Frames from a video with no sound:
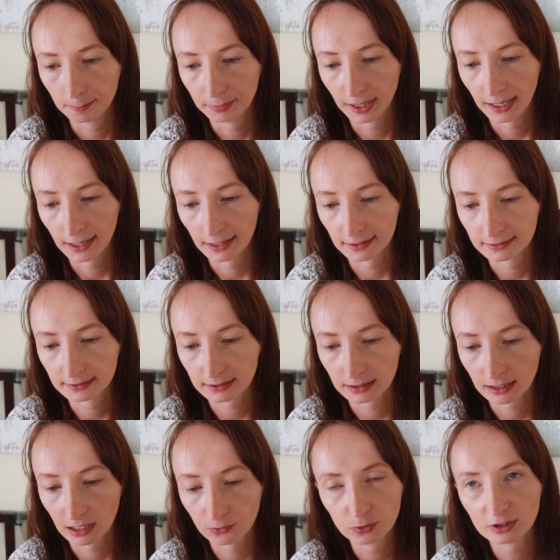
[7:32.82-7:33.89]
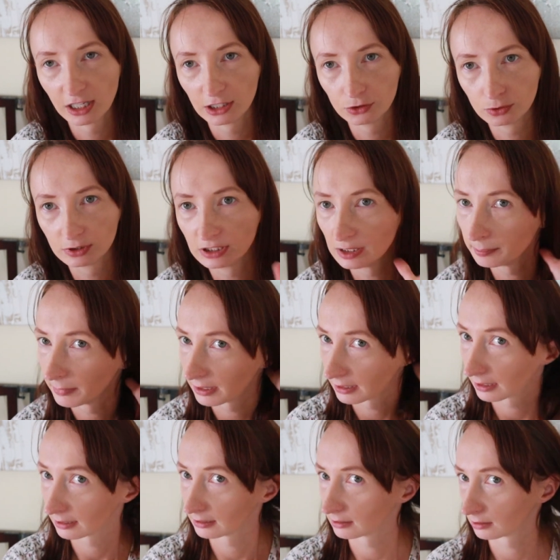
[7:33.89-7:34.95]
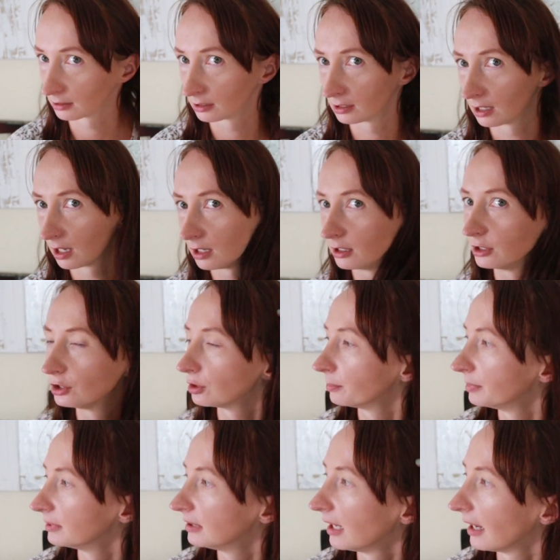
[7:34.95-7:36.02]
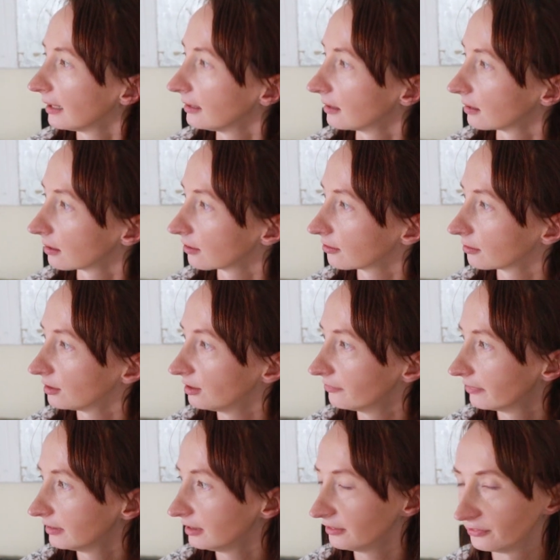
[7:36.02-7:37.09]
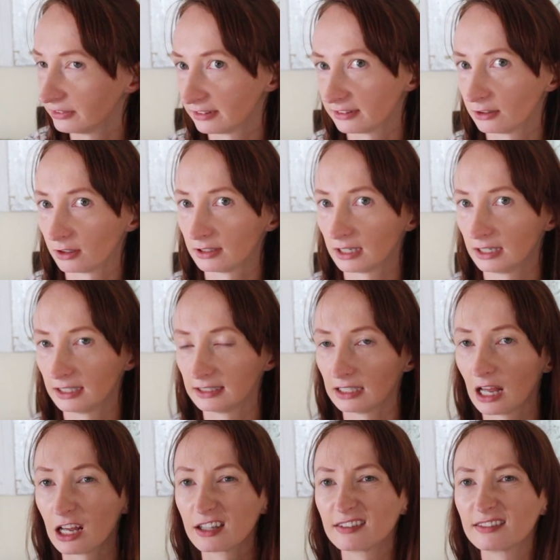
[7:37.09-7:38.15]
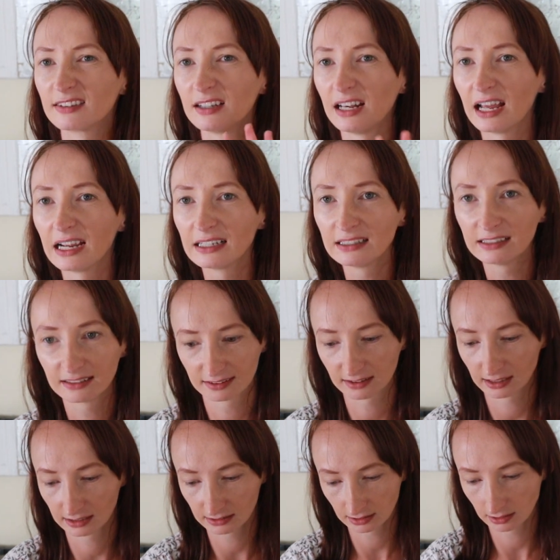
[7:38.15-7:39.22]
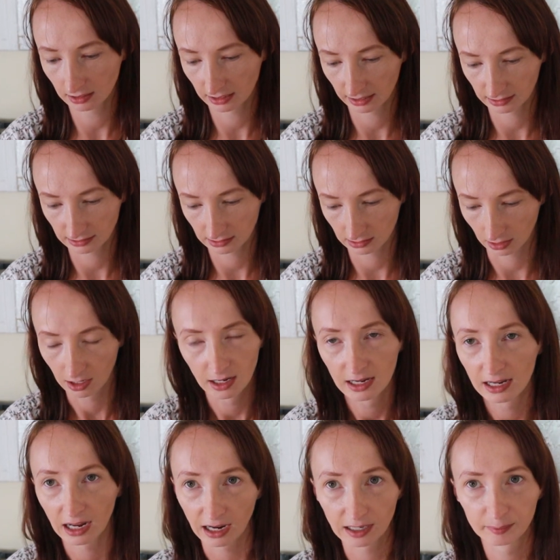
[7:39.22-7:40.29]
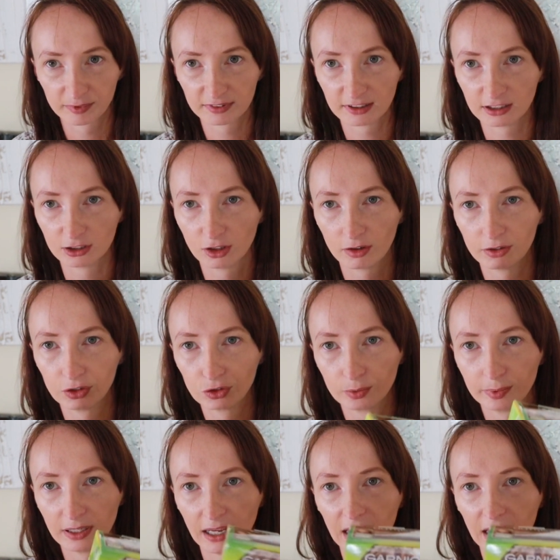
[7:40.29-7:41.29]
But I would like to keep my hair a little bit lighter. So even if it's gonna get a slightly, slightly lighter, I am still going to be